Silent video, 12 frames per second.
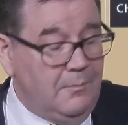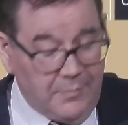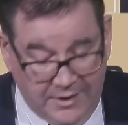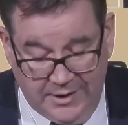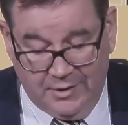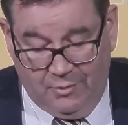
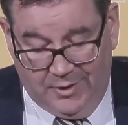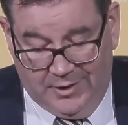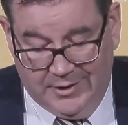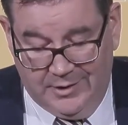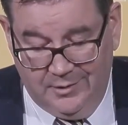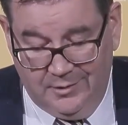But
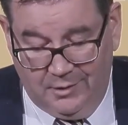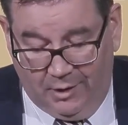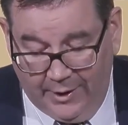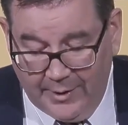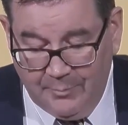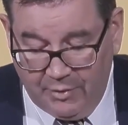equally,
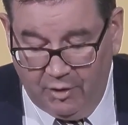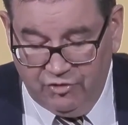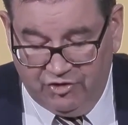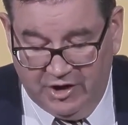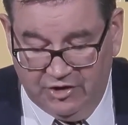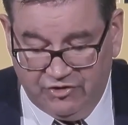I
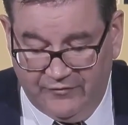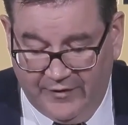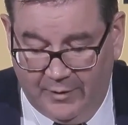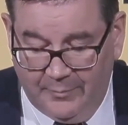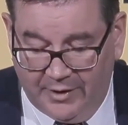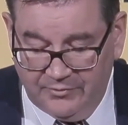approach each of
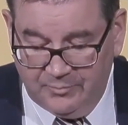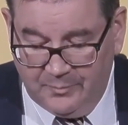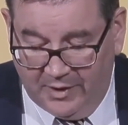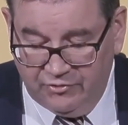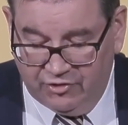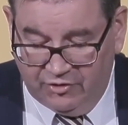our
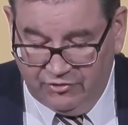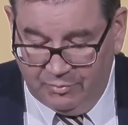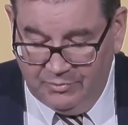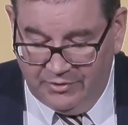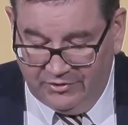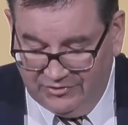budgets
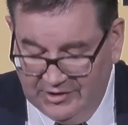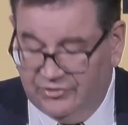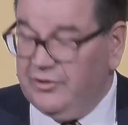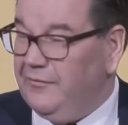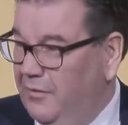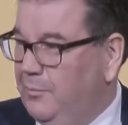with a
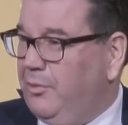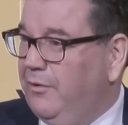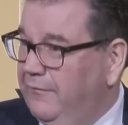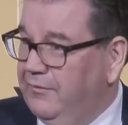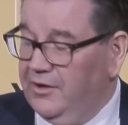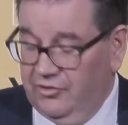sense of the
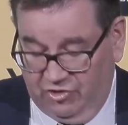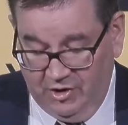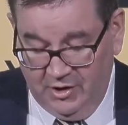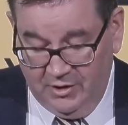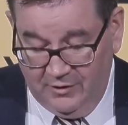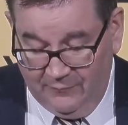privilege
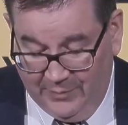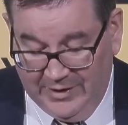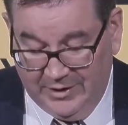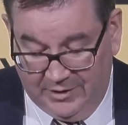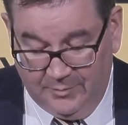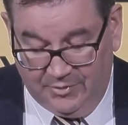of
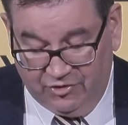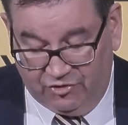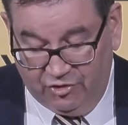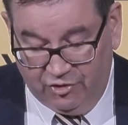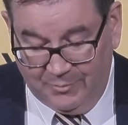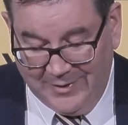being in the
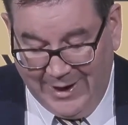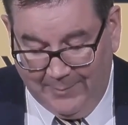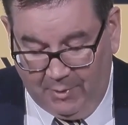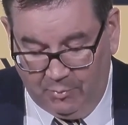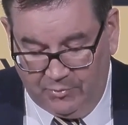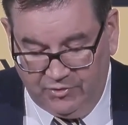position to be
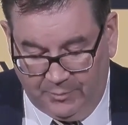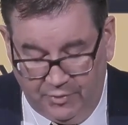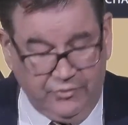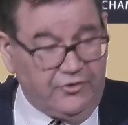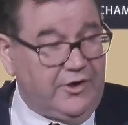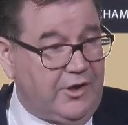able to
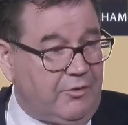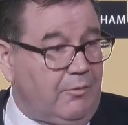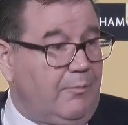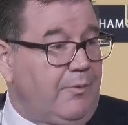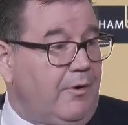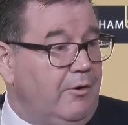put together
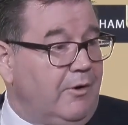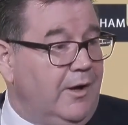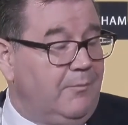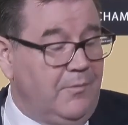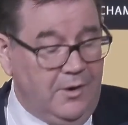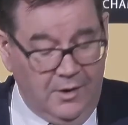a
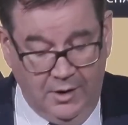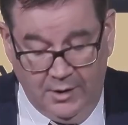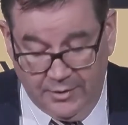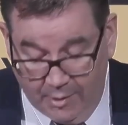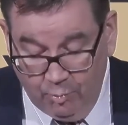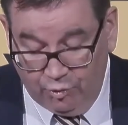program
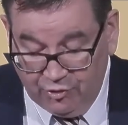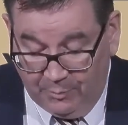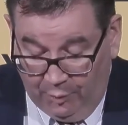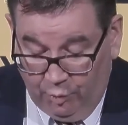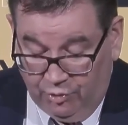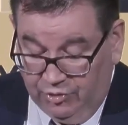that will
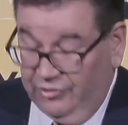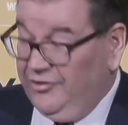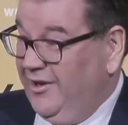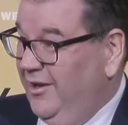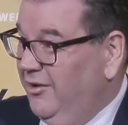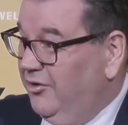support New
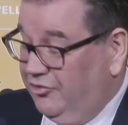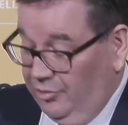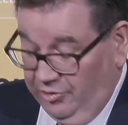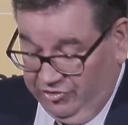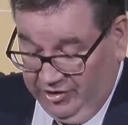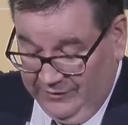Zealanders
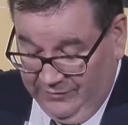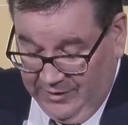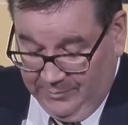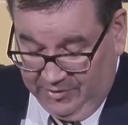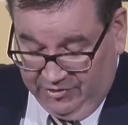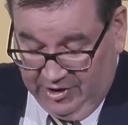to achieve
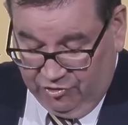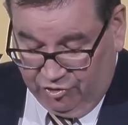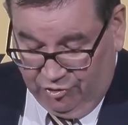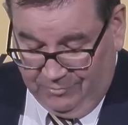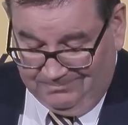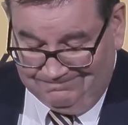their
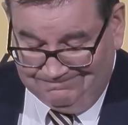potential.